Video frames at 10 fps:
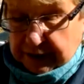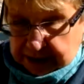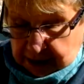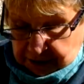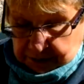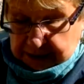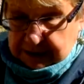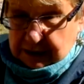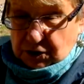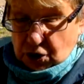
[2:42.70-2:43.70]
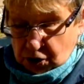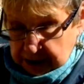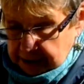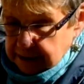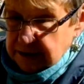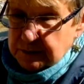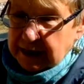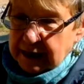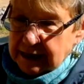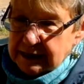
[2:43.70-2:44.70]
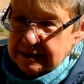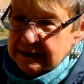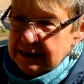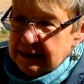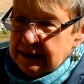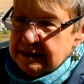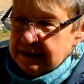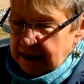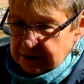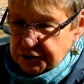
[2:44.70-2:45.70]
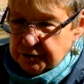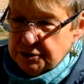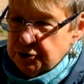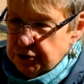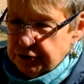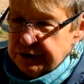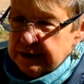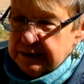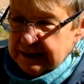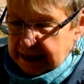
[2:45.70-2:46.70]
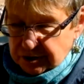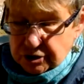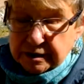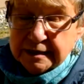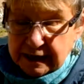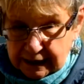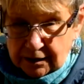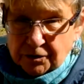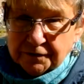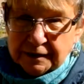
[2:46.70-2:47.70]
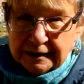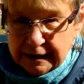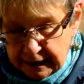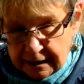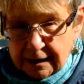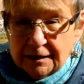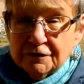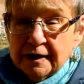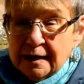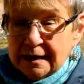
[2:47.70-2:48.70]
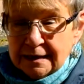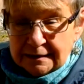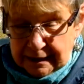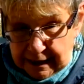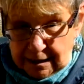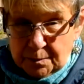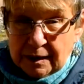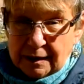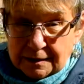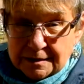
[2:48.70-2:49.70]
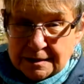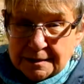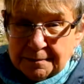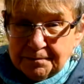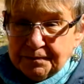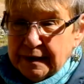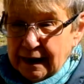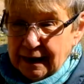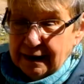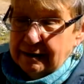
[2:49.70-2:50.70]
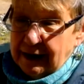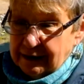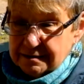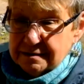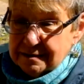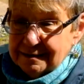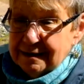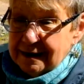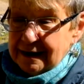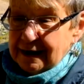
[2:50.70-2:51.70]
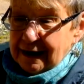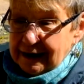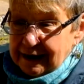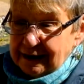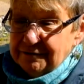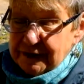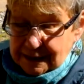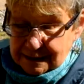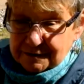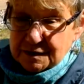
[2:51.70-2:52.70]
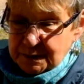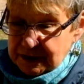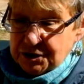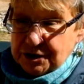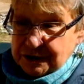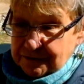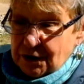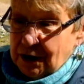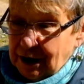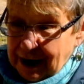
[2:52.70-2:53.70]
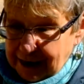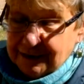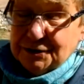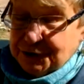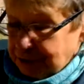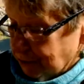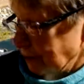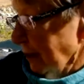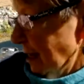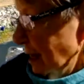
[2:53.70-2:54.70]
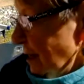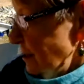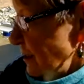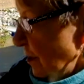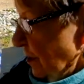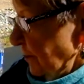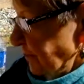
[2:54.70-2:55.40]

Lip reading: other one is annoyance because it is introduced, it's actually taking over the native ladybugs as invasive species of all kinds do. So